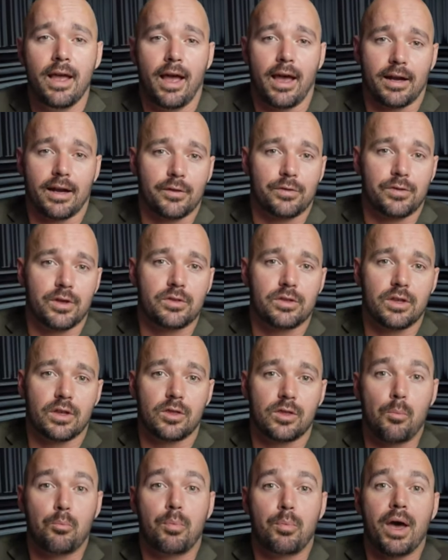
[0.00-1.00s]
And I think
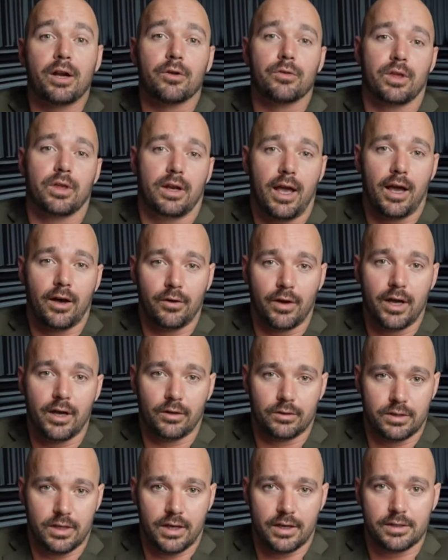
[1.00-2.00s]
that the better that
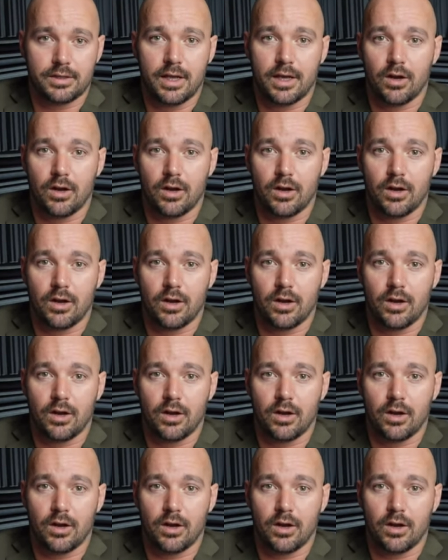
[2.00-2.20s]
LL does,